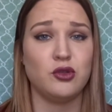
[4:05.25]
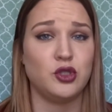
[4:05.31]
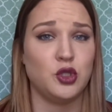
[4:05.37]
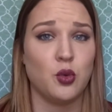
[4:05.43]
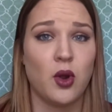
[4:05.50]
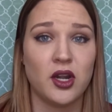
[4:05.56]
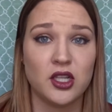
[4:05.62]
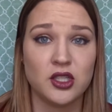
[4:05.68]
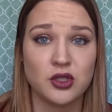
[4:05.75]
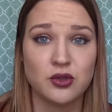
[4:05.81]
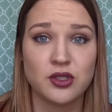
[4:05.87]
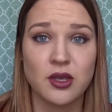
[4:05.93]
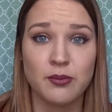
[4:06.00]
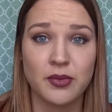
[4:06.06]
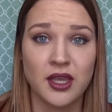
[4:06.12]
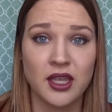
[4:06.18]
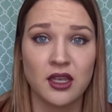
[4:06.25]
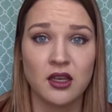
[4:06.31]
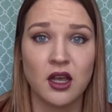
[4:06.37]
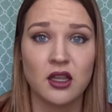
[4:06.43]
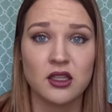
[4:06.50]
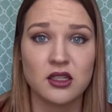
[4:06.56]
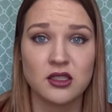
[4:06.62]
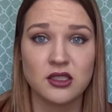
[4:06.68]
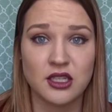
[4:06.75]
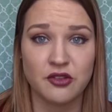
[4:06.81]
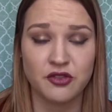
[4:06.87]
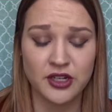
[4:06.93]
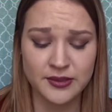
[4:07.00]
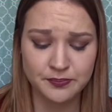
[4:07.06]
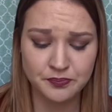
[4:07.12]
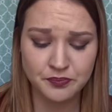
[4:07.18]
do want to do something a little
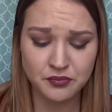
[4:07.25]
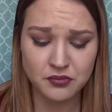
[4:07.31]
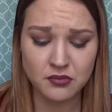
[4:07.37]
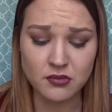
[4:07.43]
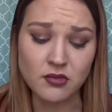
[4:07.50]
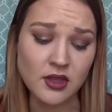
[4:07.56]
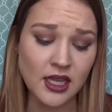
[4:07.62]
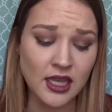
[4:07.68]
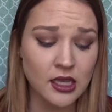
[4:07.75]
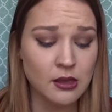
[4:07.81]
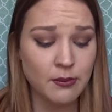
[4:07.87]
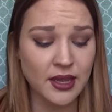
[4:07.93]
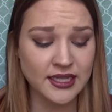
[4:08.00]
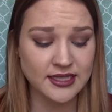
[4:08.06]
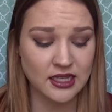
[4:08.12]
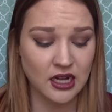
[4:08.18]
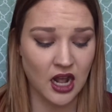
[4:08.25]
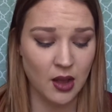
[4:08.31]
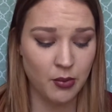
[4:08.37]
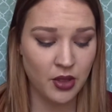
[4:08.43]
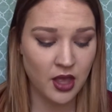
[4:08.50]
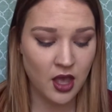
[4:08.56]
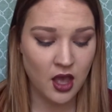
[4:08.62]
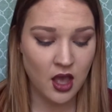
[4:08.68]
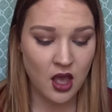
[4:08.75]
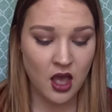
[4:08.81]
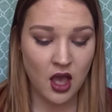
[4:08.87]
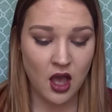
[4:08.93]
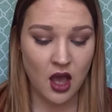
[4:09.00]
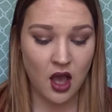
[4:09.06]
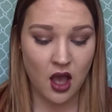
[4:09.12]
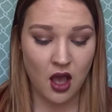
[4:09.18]
different and mix it up.
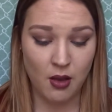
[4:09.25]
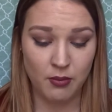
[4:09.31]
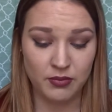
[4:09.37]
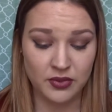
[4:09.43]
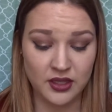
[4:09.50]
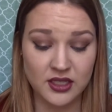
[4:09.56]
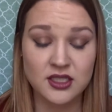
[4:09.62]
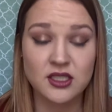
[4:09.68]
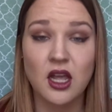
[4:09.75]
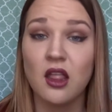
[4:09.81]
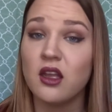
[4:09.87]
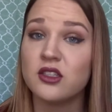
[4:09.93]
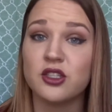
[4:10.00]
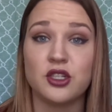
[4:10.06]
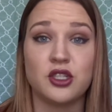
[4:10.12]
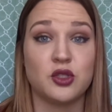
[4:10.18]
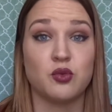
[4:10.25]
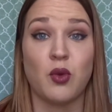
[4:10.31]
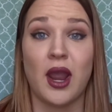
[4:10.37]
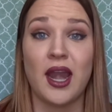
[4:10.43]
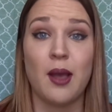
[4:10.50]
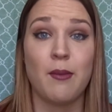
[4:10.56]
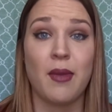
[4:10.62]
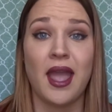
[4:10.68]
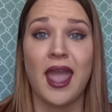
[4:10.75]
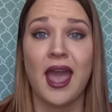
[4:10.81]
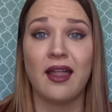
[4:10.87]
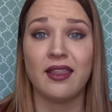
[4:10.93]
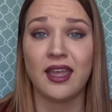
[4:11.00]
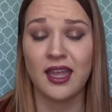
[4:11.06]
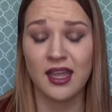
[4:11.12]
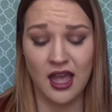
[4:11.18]
These colors are just right up my
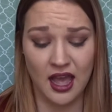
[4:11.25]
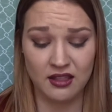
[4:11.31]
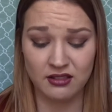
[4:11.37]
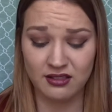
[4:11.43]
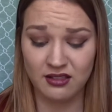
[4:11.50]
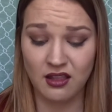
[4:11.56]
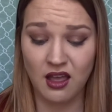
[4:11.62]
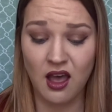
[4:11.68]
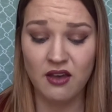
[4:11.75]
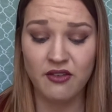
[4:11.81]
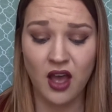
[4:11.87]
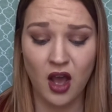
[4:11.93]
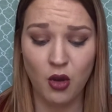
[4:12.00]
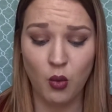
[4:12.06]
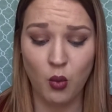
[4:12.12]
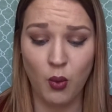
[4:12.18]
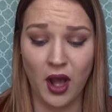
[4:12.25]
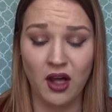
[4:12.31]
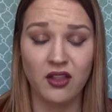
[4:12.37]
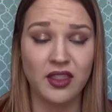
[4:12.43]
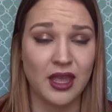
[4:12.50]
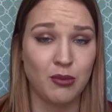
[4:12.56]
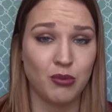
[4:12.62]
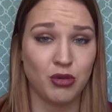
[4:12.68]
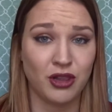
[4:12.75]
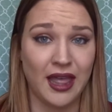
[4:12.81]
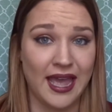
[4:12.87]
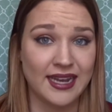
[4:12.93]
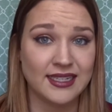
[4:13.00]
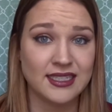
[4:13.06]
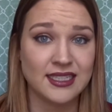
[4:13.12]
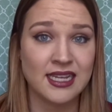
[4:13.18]
alley. I love how well they
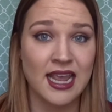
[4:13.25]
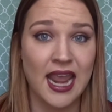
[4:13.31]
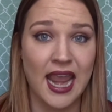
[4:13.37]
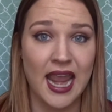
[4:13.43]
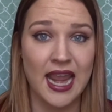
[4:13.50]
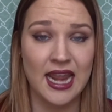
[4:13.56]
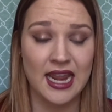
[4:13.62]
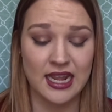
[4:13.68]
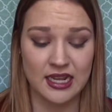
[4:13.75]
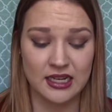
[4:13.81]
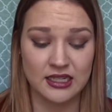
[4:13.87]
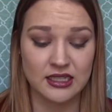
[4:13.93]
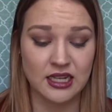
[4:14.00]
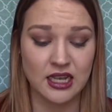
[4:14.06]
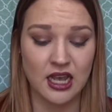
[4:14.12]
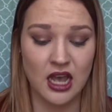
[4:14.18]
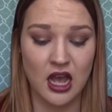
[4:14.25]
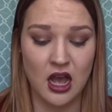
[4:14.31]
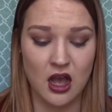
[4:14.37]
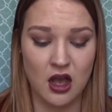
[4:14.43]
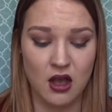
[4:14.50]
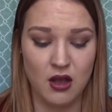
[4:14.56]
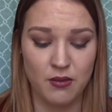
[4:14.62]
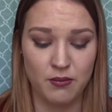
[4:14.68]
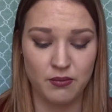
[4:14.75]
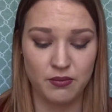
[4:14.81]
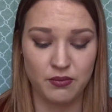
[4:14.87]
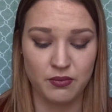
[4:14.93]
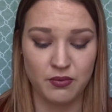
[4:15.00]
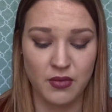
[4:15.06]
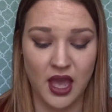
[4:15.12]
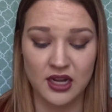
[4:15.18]
blend, and
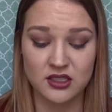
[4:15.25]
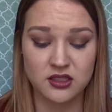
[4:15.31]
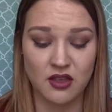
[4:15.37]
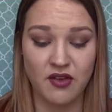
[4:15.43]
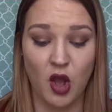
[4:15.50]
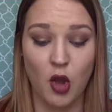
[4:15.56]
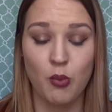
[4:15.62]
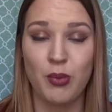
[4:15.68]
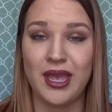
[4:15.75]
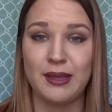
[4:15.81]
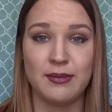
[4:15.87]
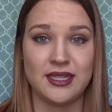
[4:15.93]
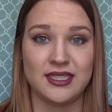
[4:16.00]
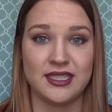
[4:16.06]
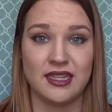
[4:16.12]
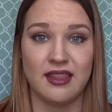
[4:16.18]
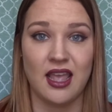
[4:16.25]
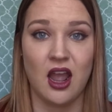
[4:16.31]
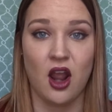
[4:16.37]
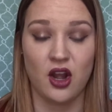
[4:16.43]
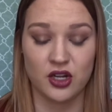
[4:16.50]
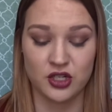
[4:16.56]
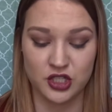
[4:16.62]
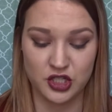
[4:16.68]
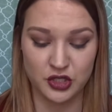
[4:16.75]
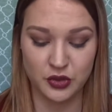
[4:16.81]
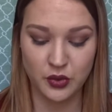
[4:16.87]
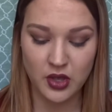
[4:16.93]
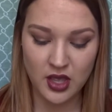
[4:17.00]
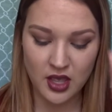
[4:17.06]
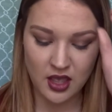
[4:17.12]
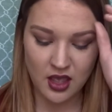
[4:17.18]
I just love how pigmented they are too.